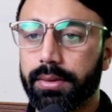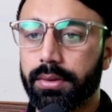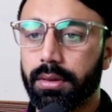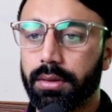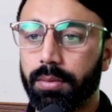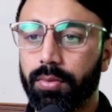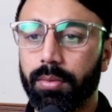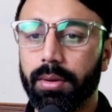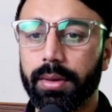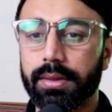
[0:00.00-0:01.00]
The problem
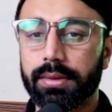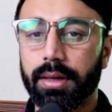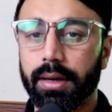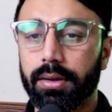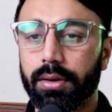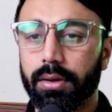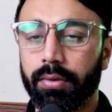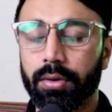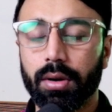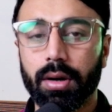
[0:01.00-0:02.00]
is that when you
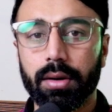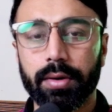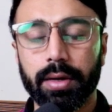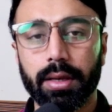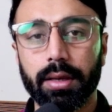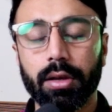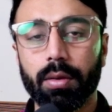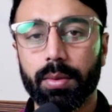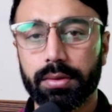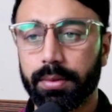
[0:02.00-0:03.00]
are running e-commerce
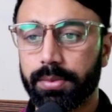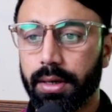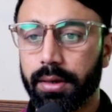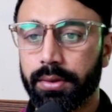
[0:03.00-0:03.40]
website,